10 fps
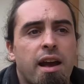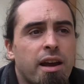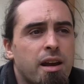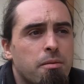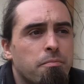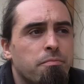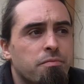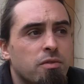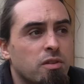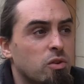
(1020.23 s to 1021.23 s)
And
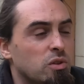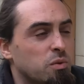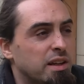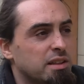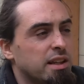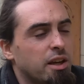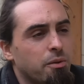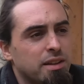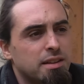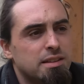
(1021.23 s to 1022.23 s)
of course, when they go
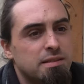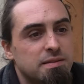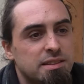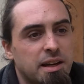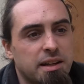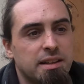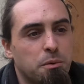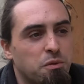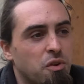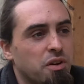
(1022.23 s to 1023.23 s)
in tight
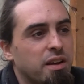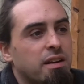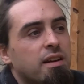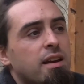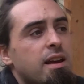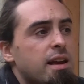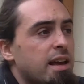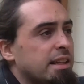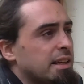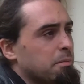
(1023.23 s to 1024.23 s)
like we've got it,
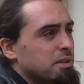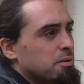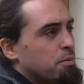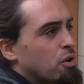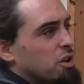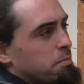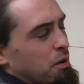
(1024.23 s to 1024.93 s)
it's helping to push